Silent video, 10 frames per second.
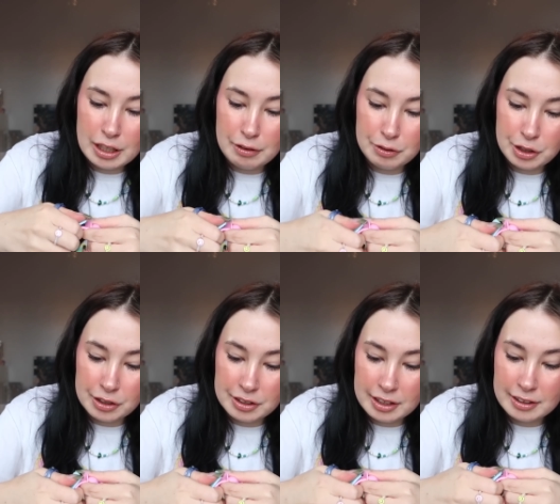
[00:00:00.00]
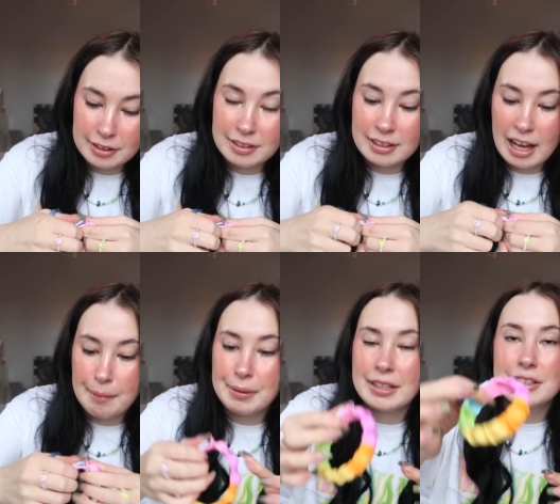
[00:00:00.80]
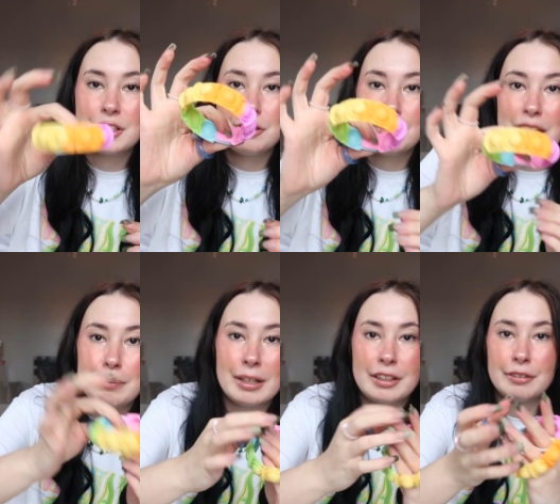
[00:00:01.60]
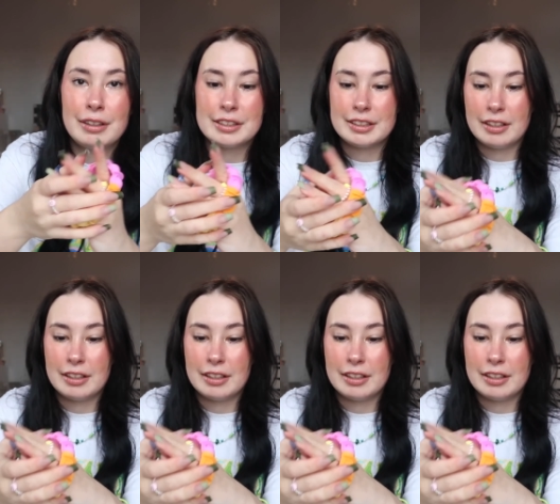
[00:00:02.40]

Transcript: You just snap it to keep it on your wrist,